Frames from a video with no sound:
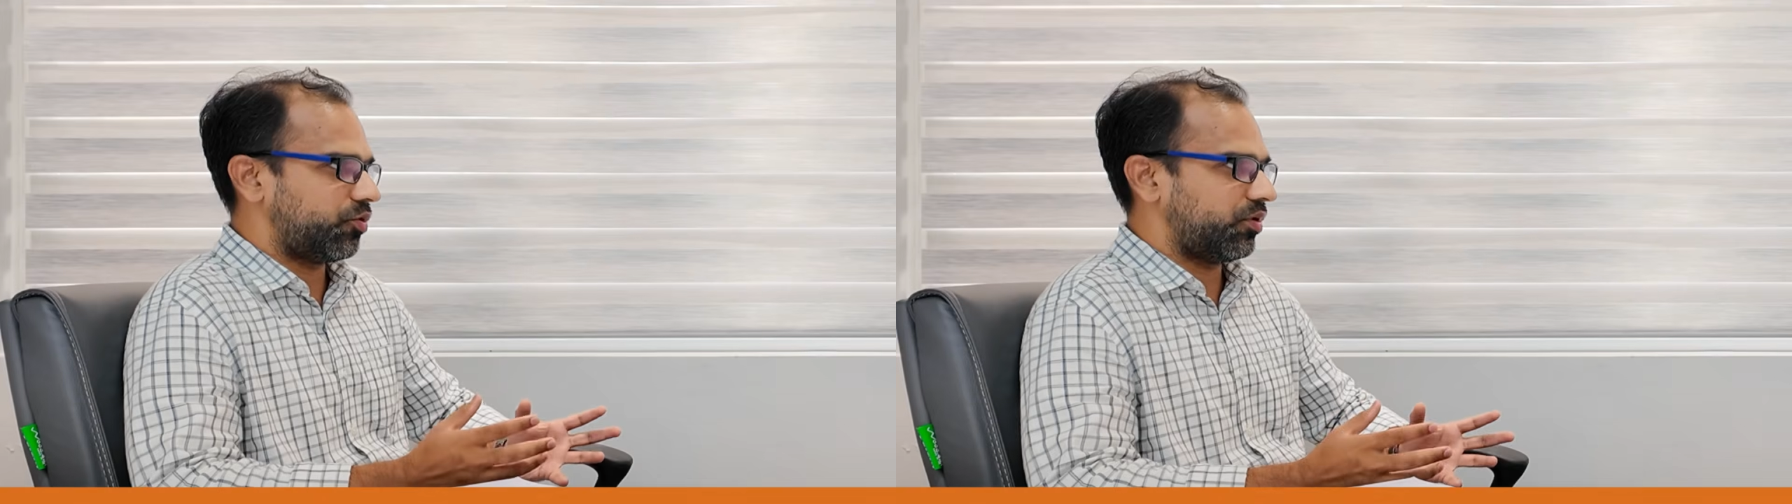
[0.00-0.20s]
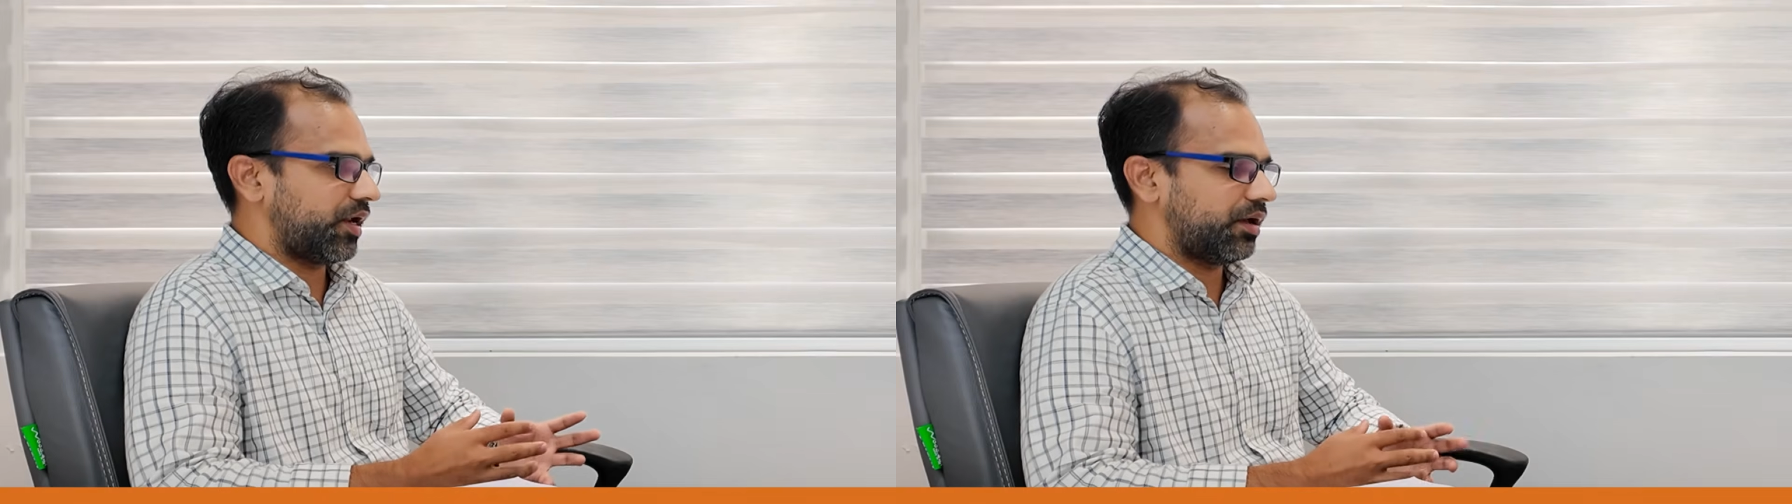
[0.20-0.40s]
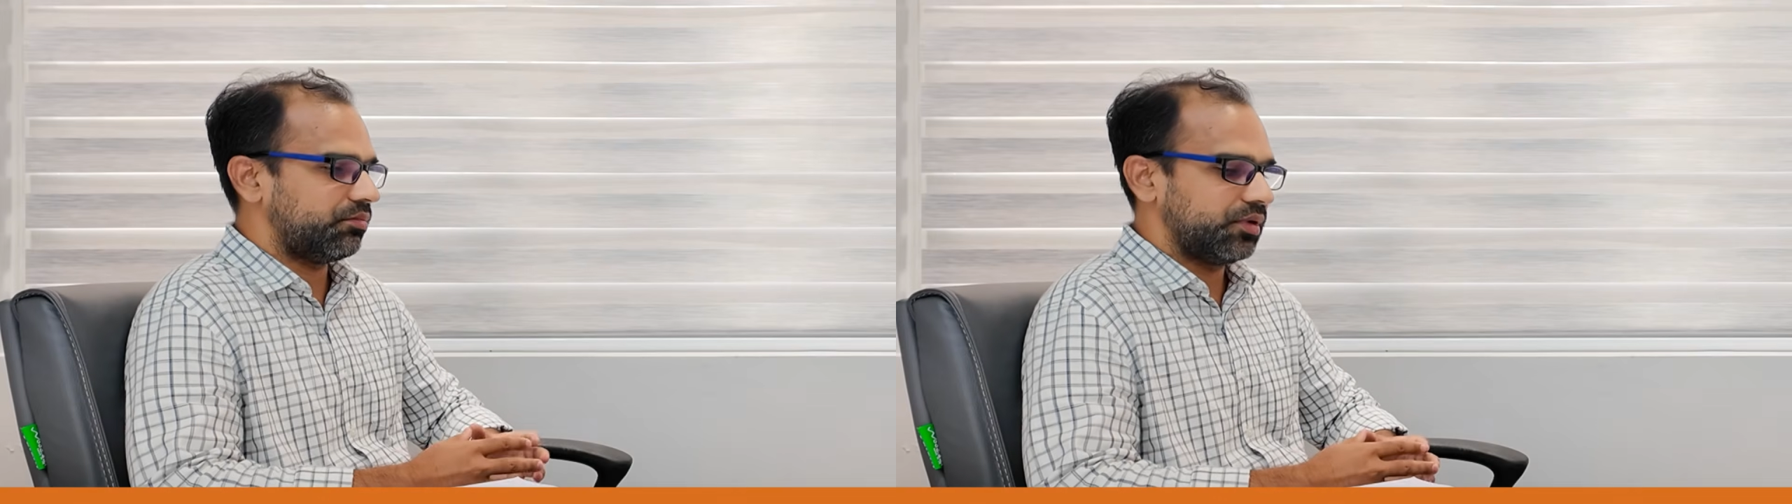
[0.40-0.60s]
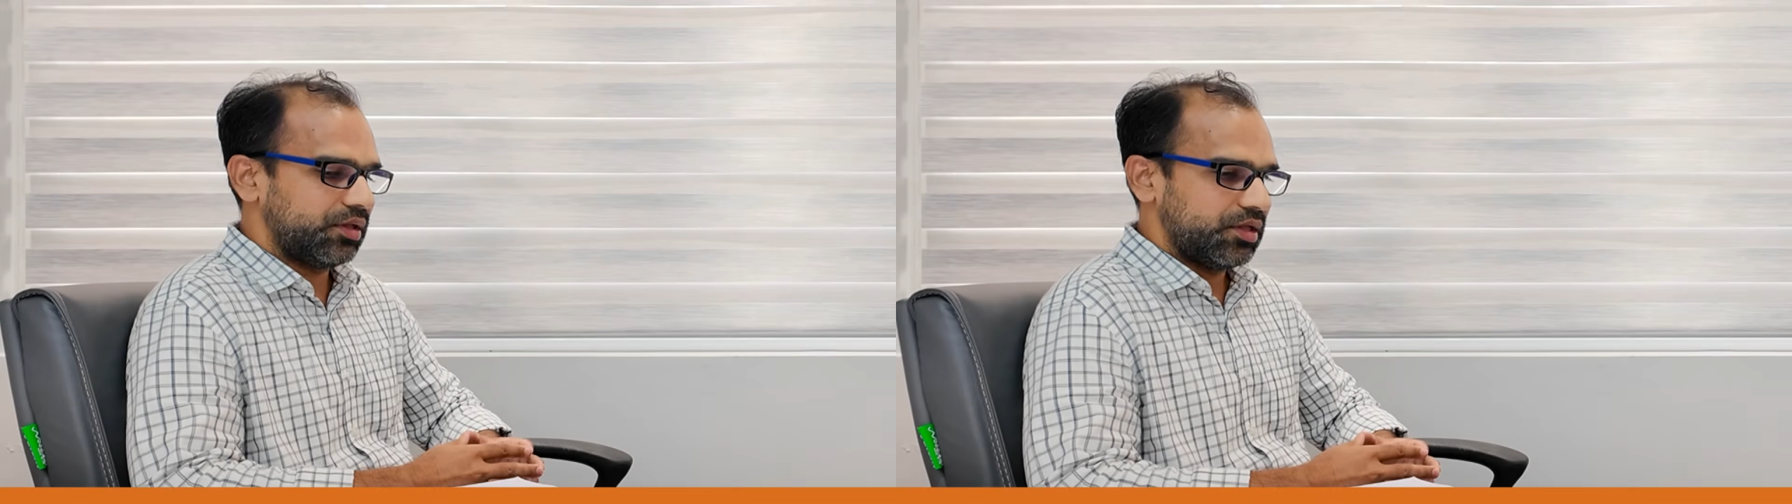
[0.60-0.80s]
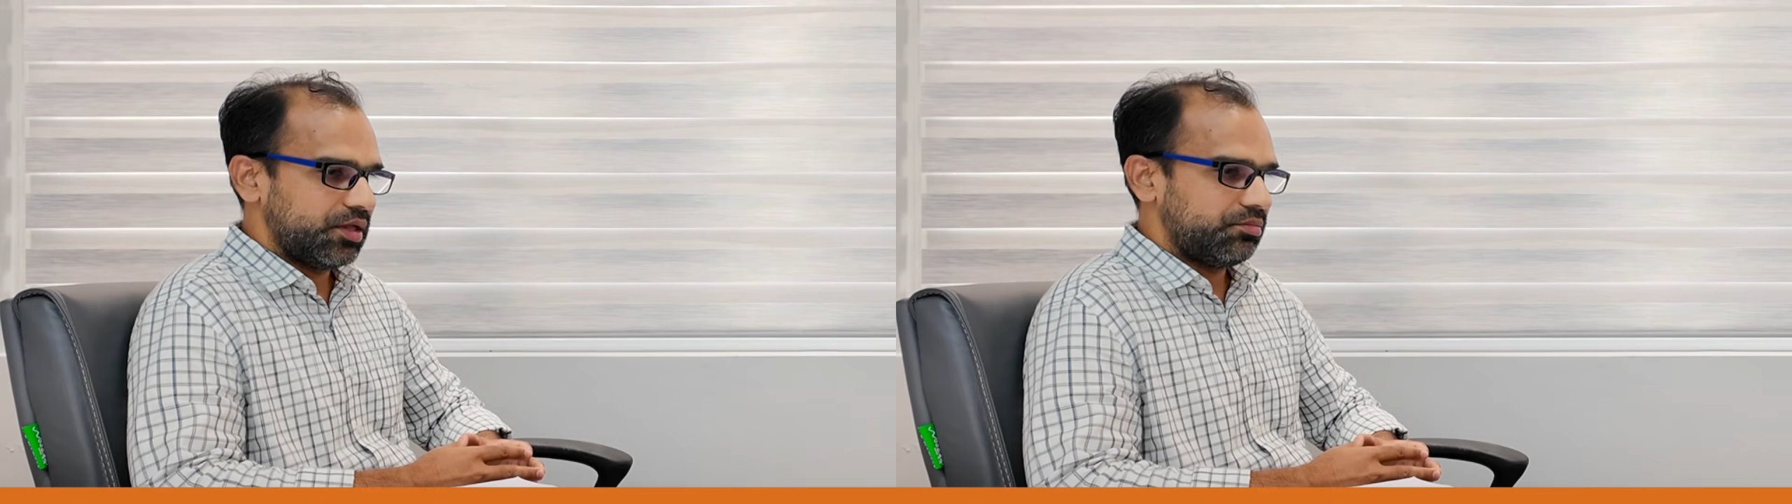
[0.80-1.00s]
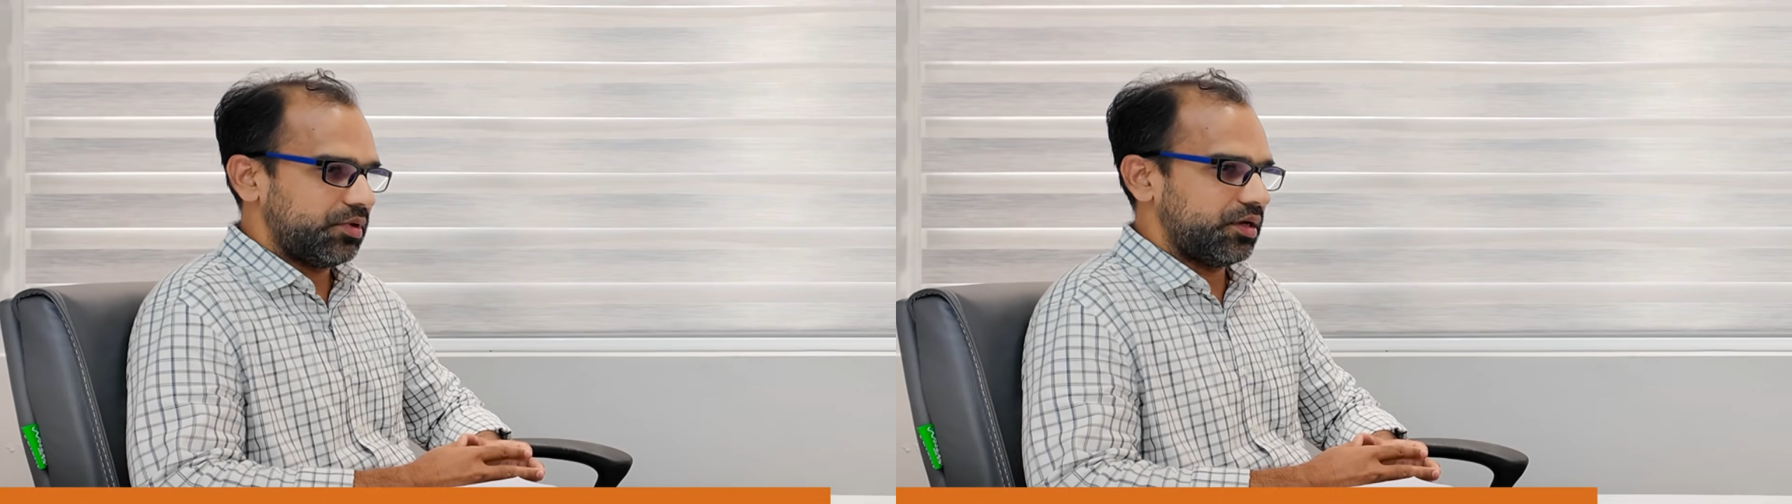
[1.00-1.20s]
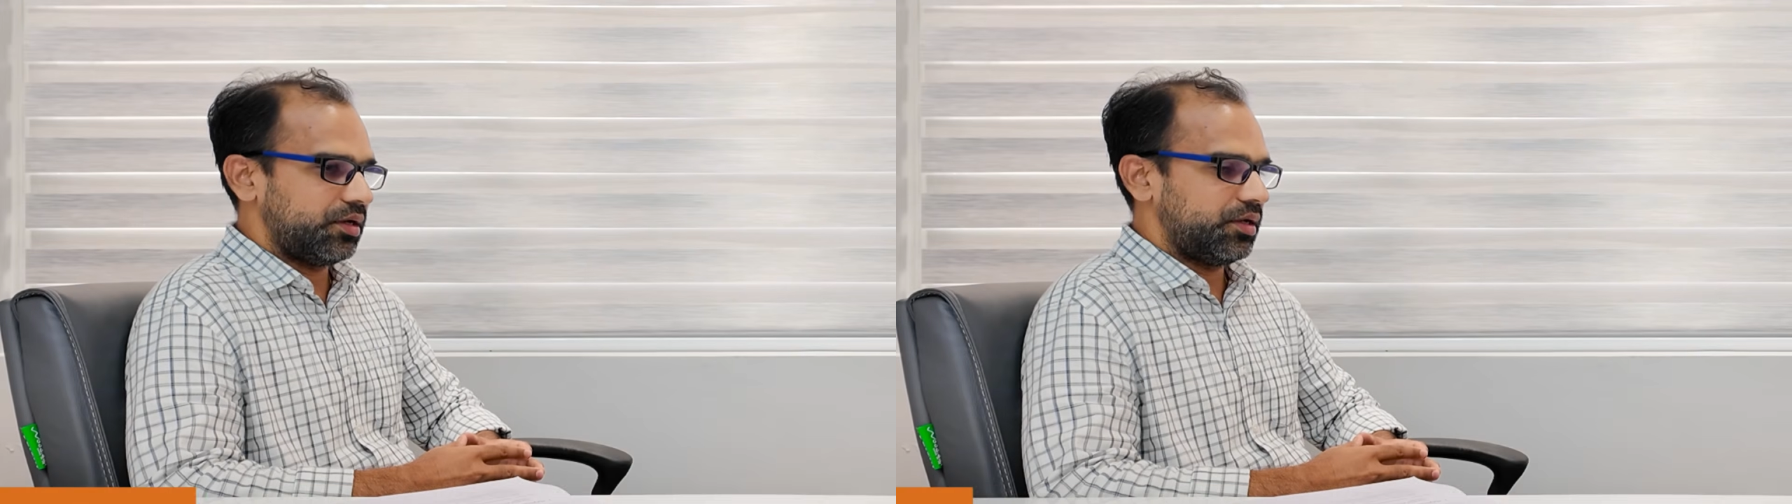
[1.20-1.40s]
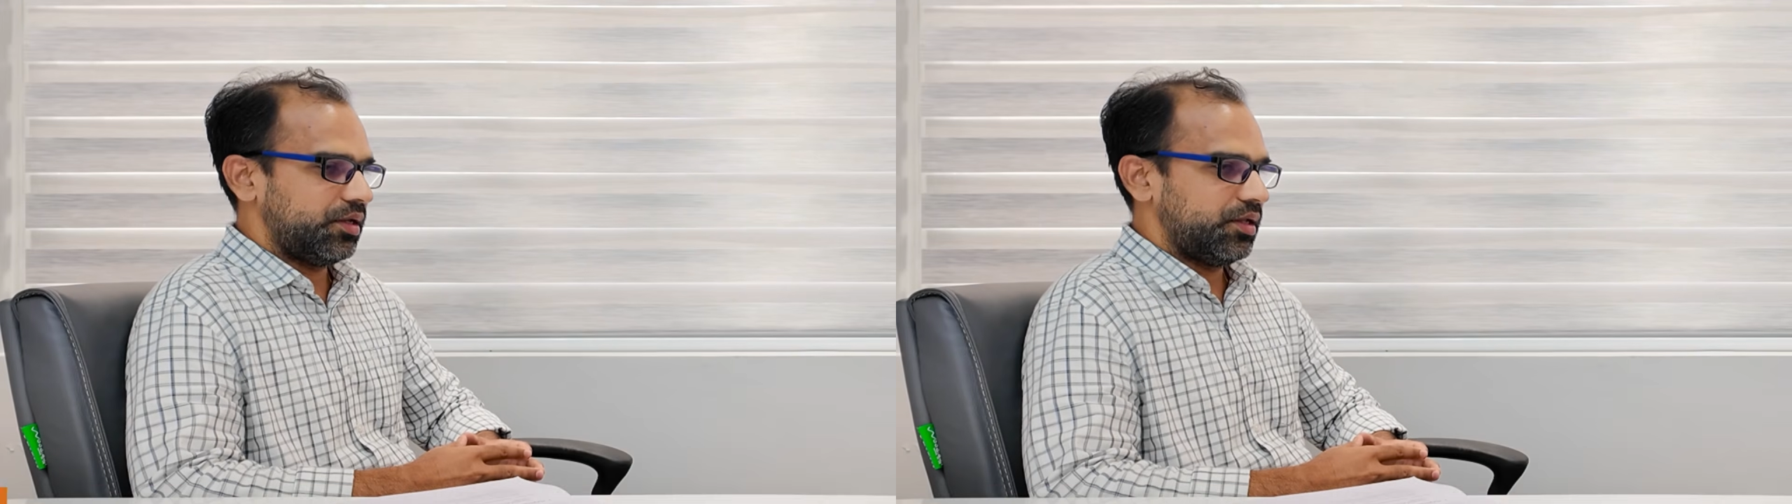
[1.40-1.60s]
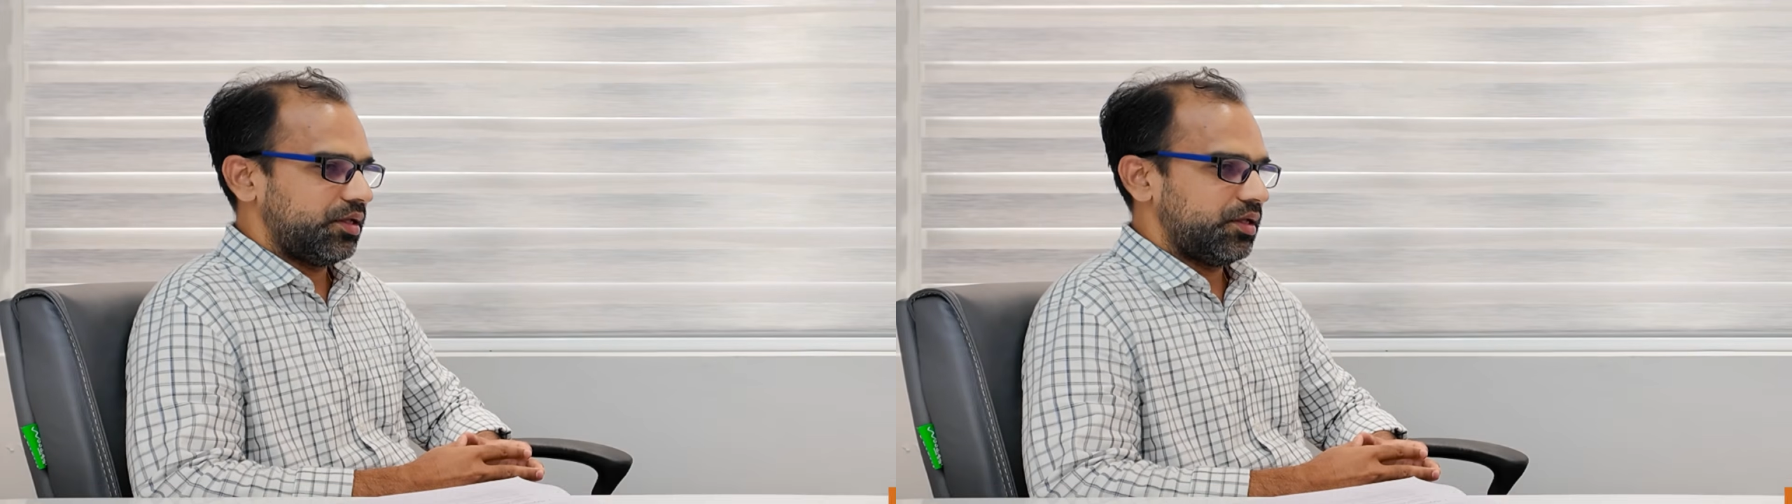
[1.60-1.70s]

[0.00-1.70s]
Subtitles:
program. But